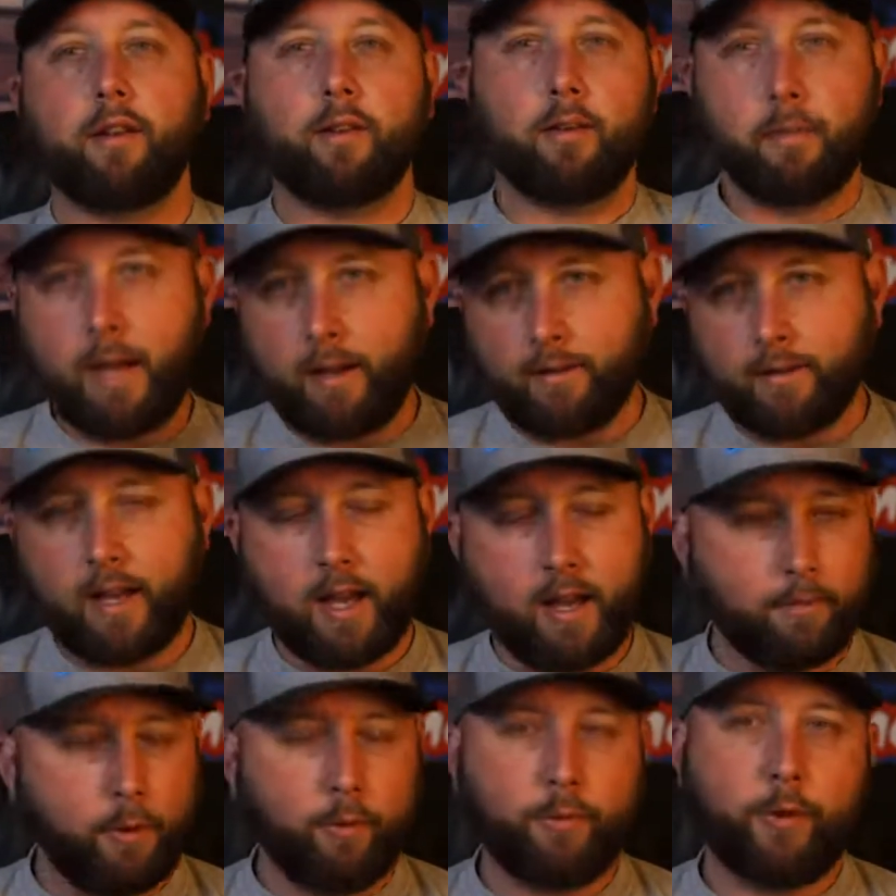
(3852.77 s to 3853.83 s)
amount of
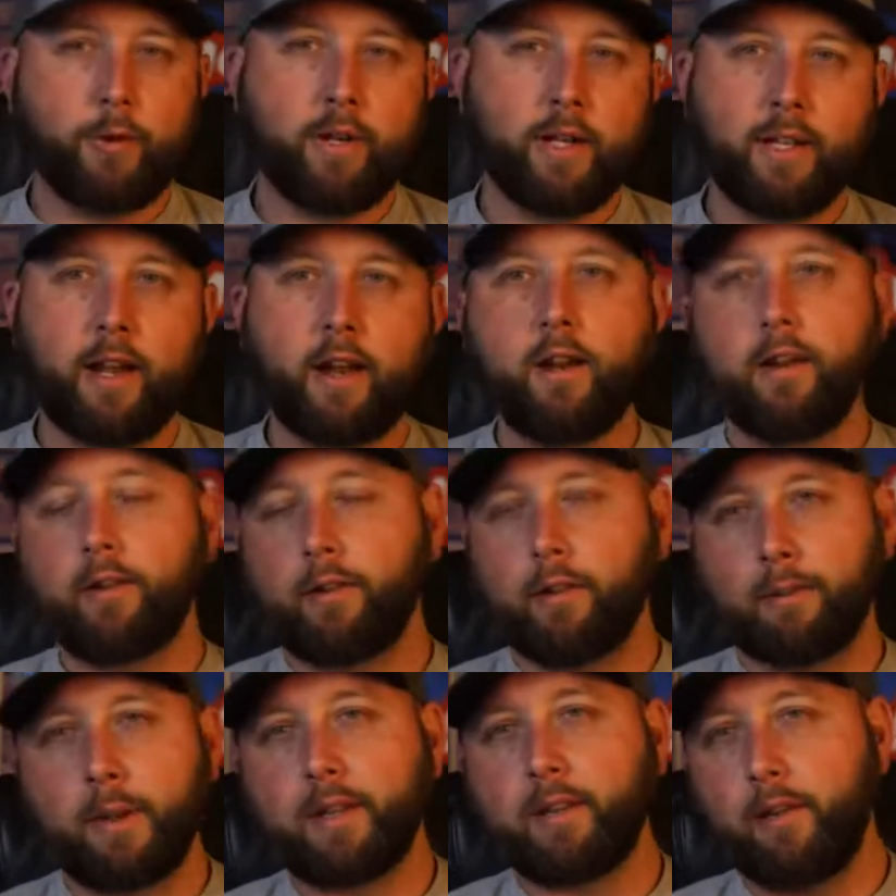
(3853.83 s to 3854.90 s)
time. Don't throw it in there and
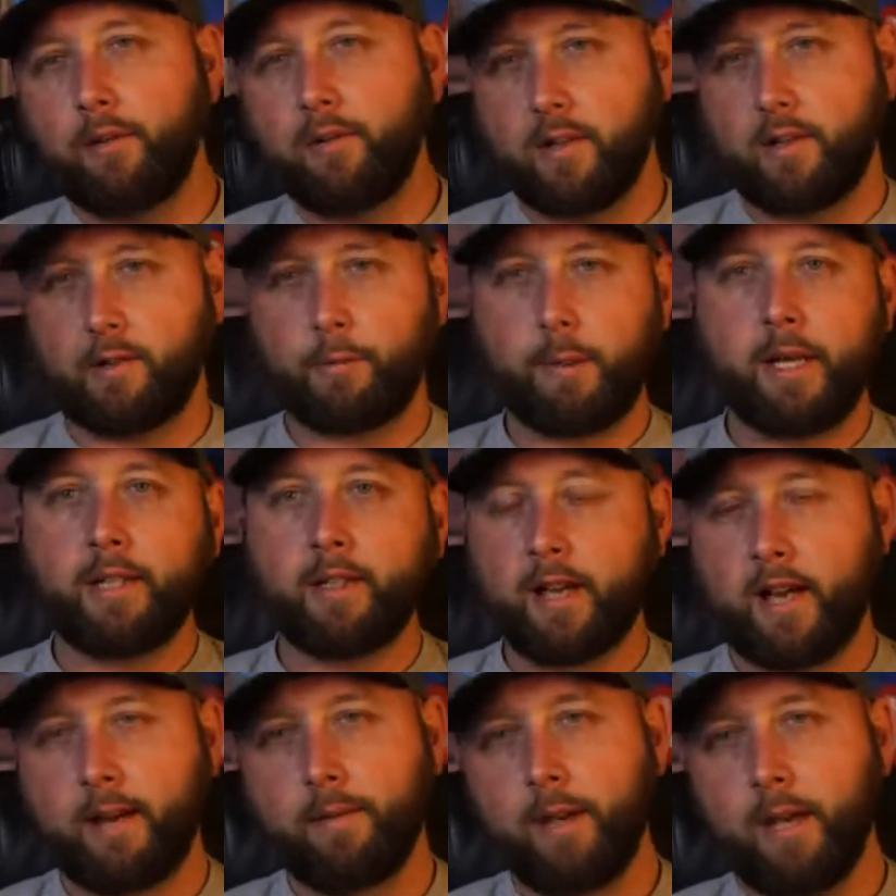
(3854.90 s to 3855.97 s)
expect to use it in the
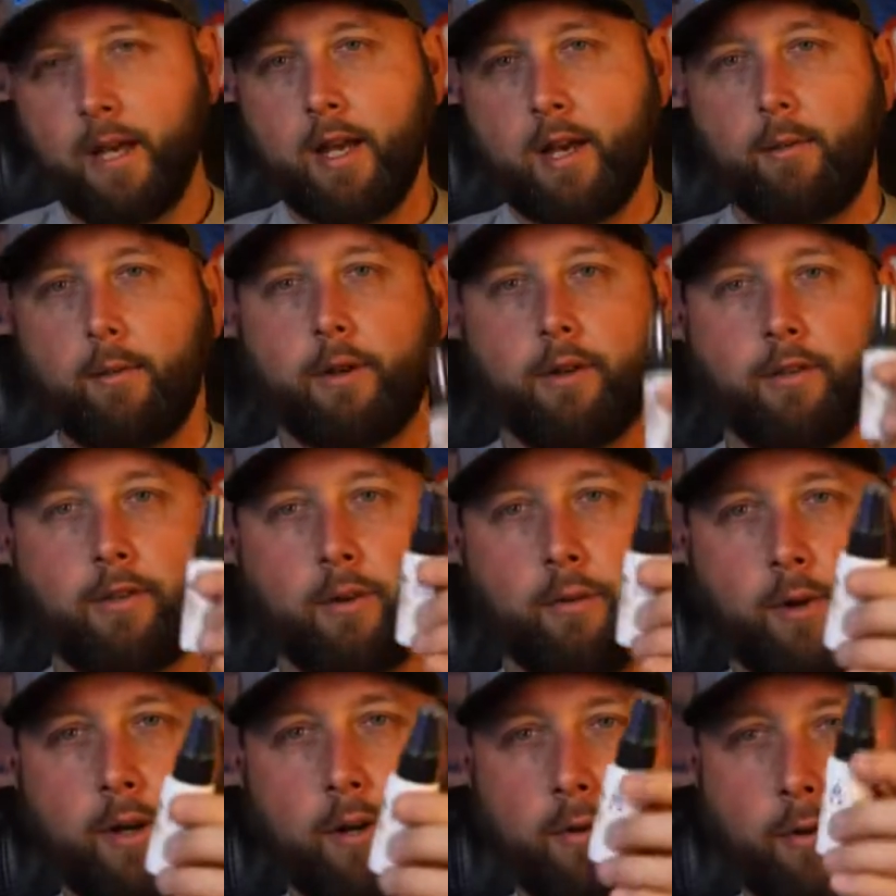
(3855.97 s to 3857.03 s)
springtime, because the
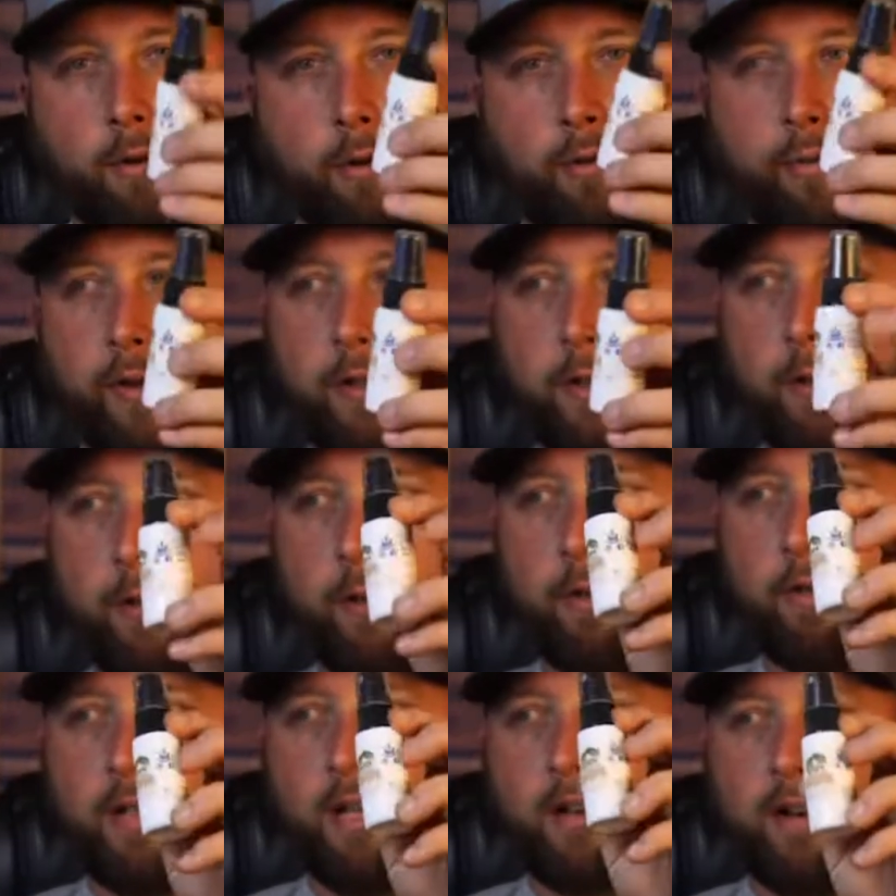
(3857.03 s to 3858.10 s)
real crude fish
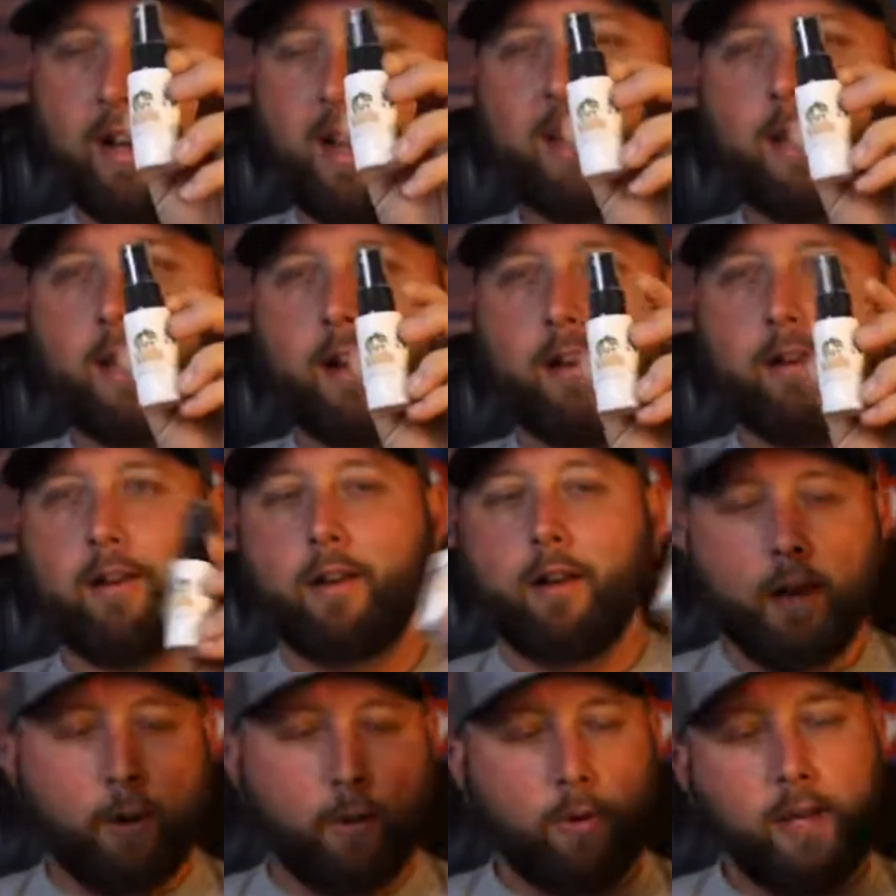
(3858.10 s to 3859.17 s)
oils that are in here
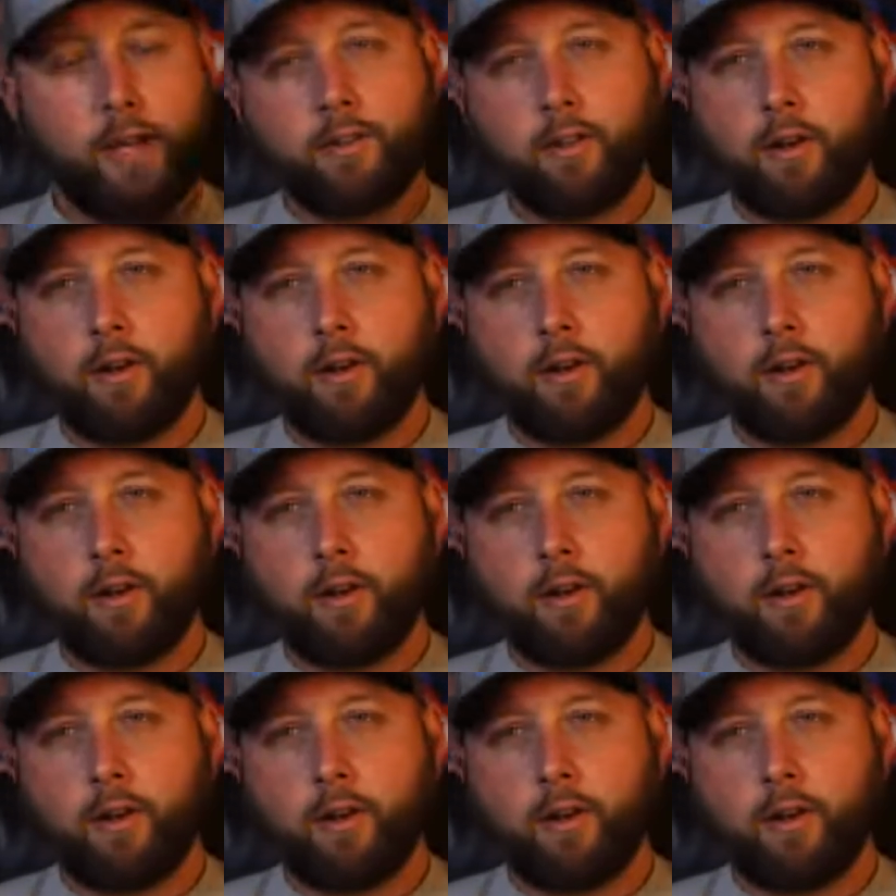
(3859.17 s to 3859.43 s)
will actually